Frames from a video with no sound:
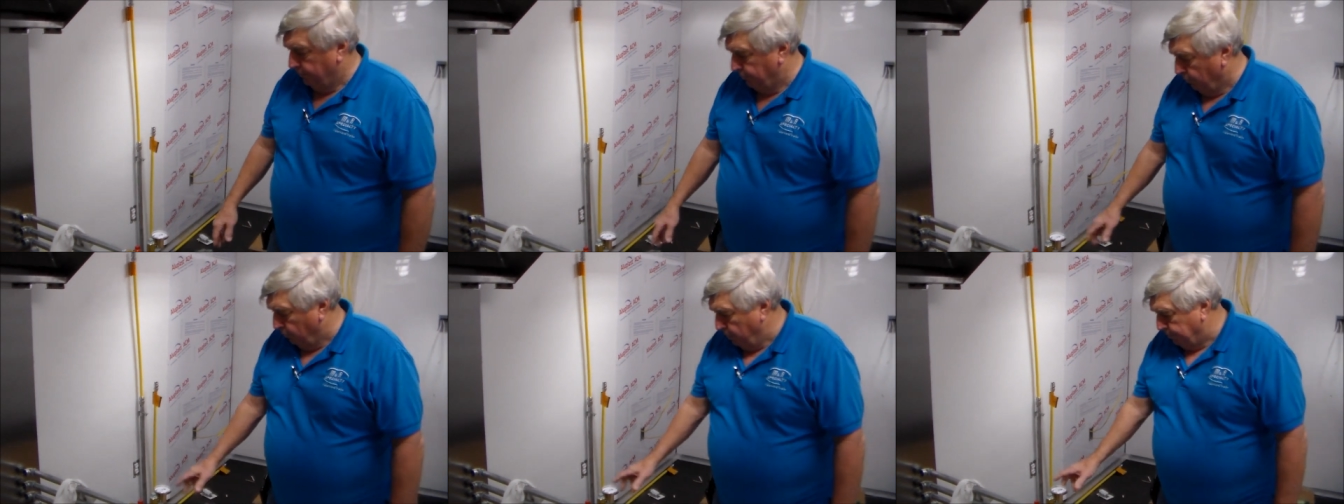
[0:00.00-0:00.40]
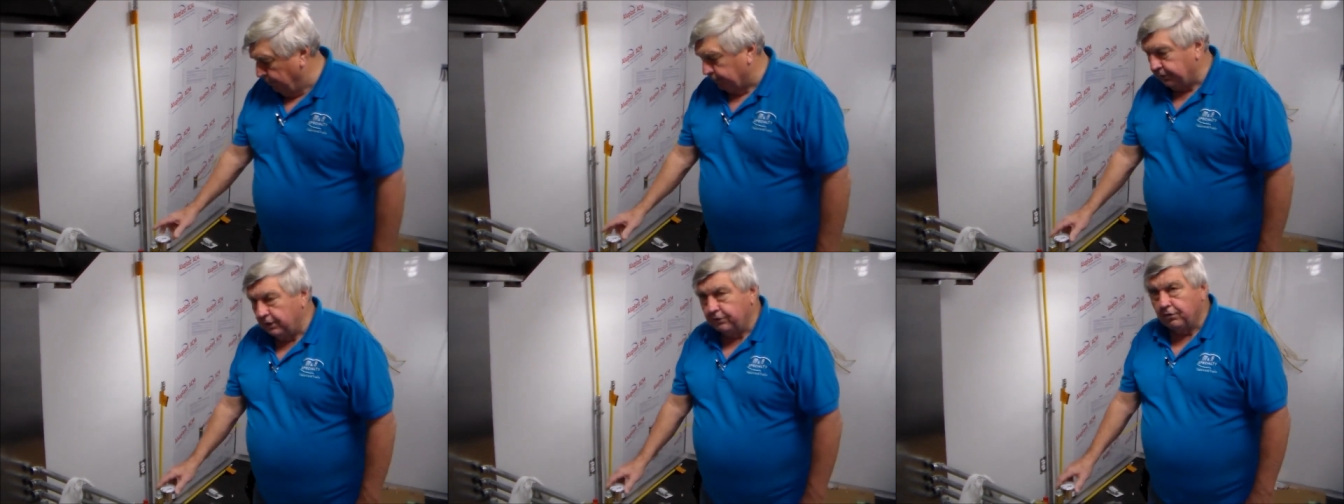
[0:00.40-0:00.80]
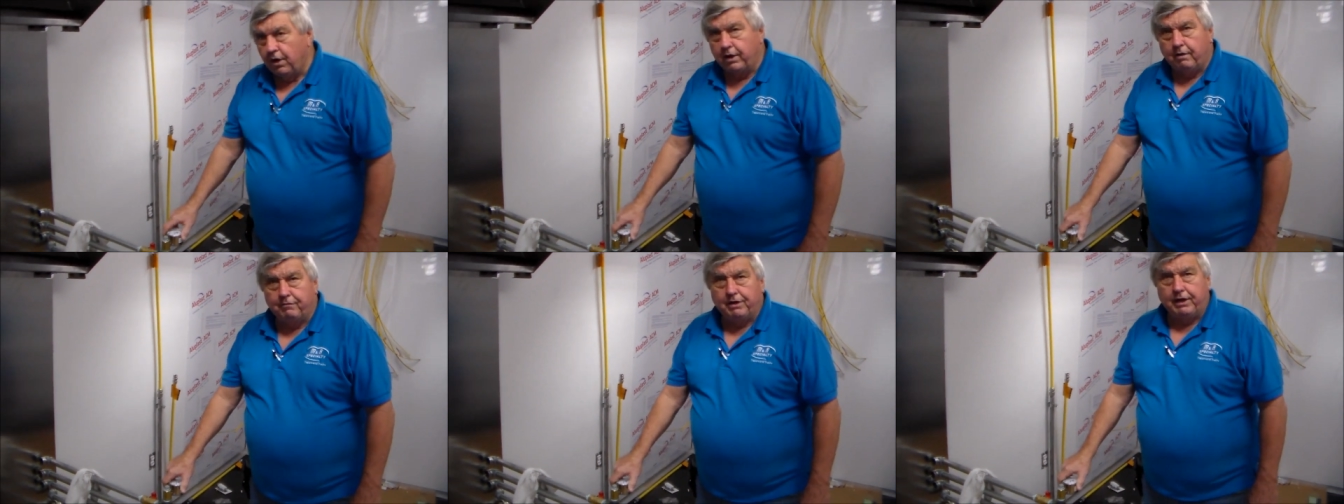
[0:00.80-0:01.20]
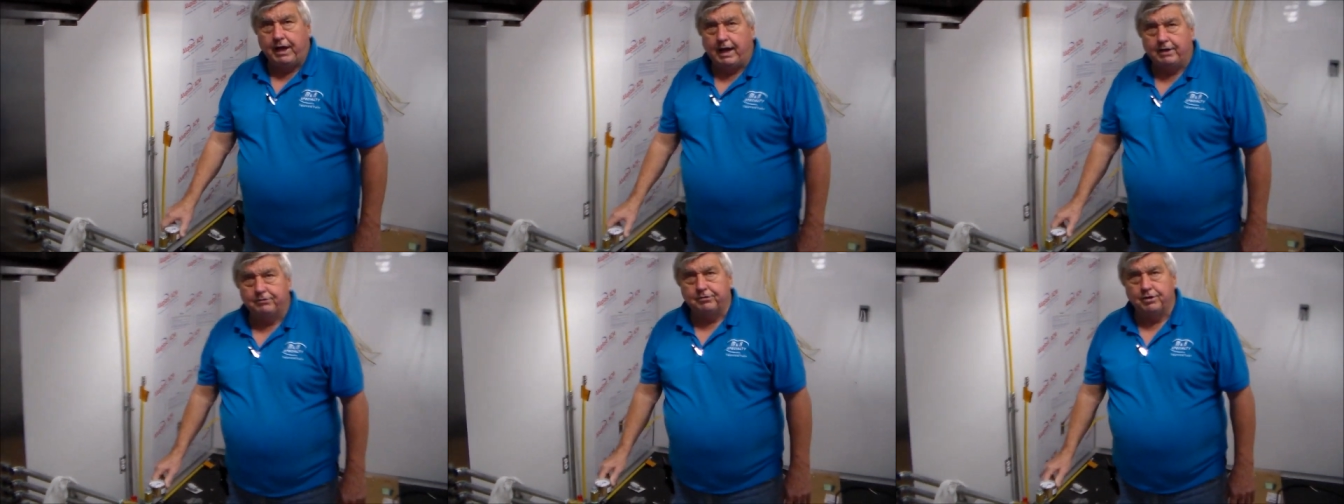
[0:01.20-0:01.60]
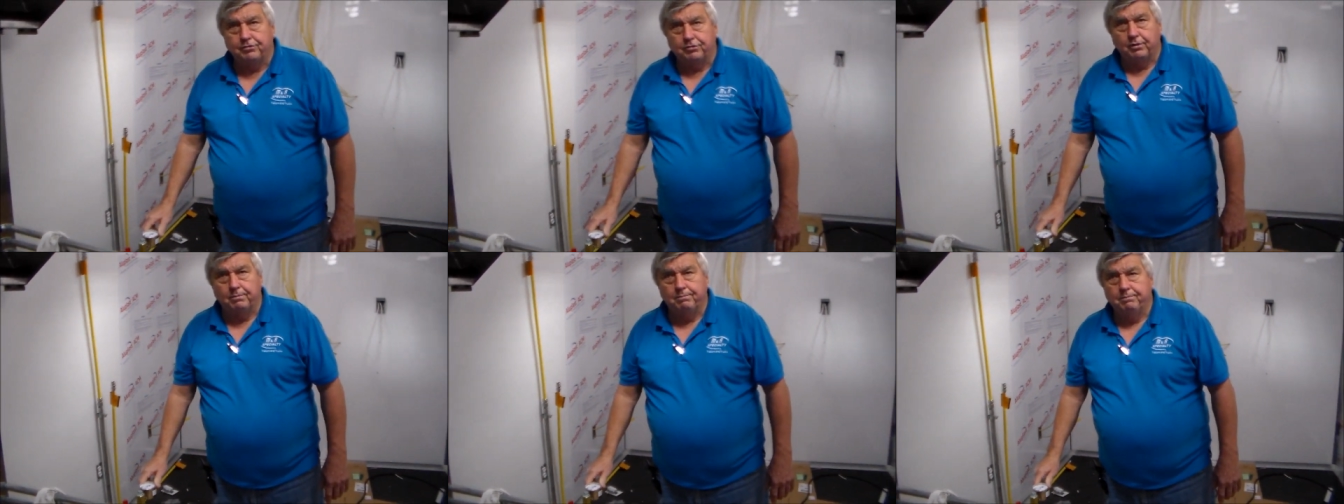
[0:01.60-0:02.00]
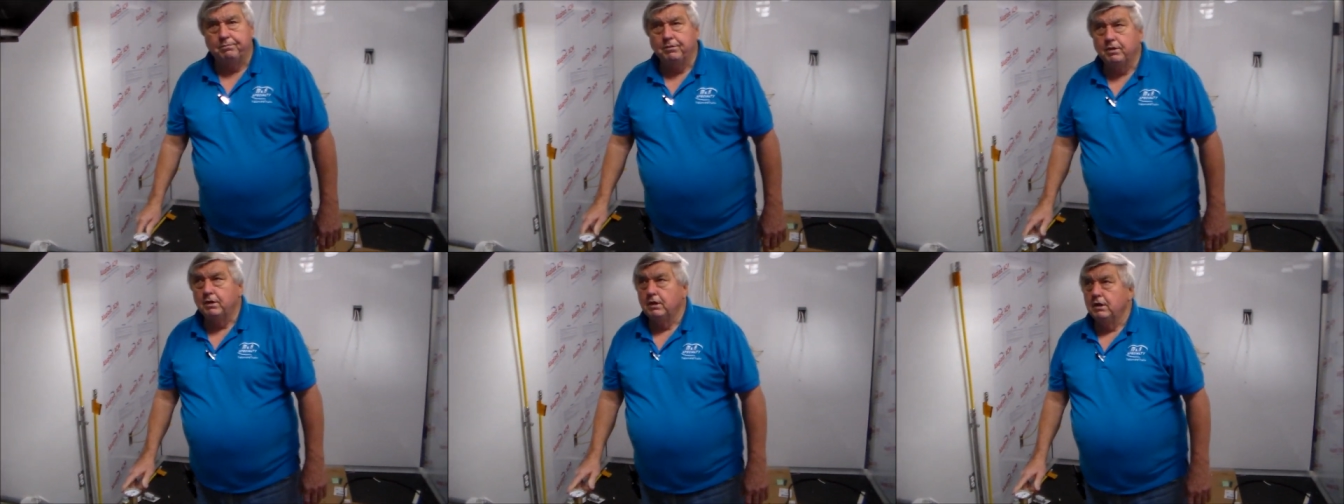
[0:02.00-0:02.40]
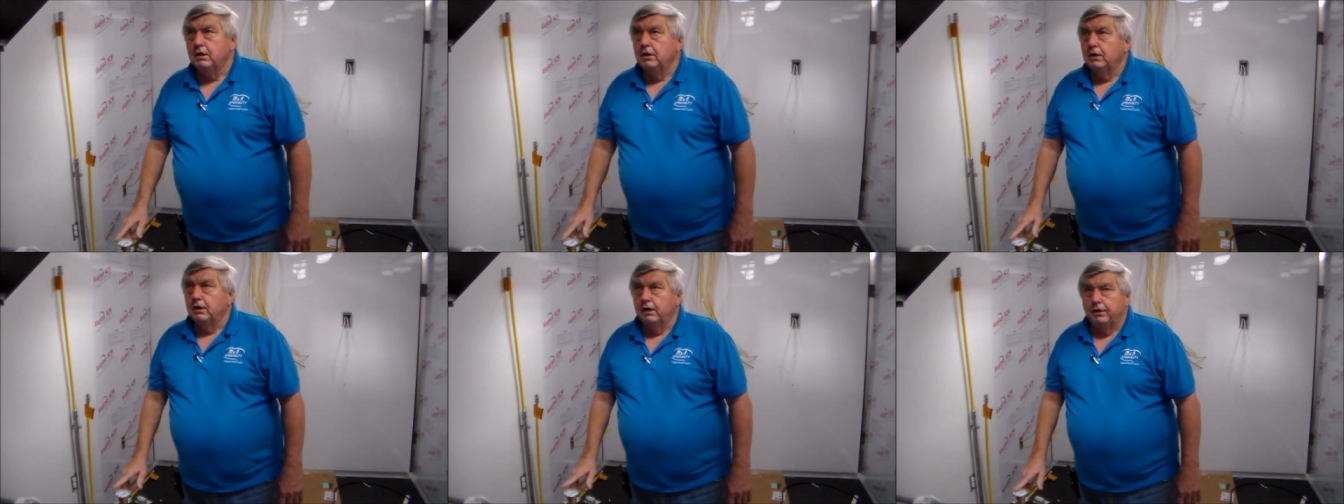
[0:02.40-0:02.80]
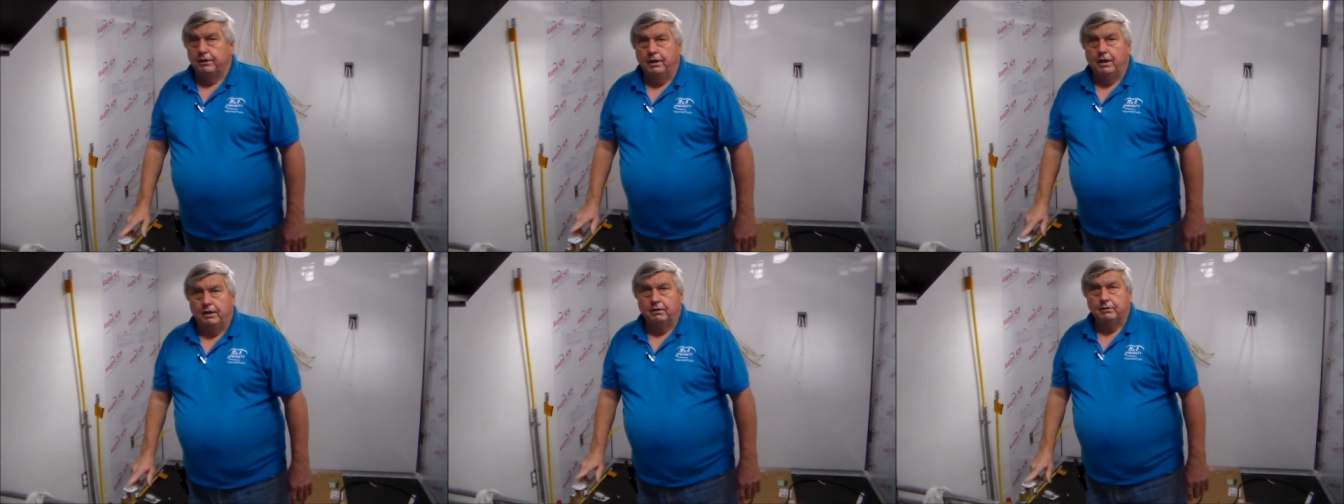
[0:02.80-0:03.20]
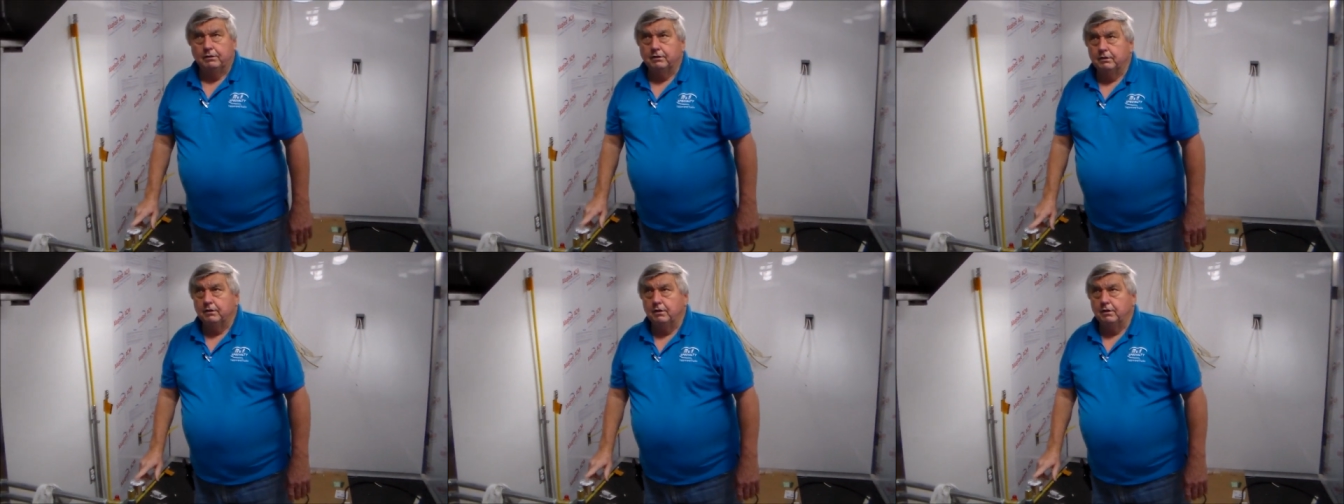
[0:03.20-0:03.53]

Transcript: So we put these on every gas system. And, uh,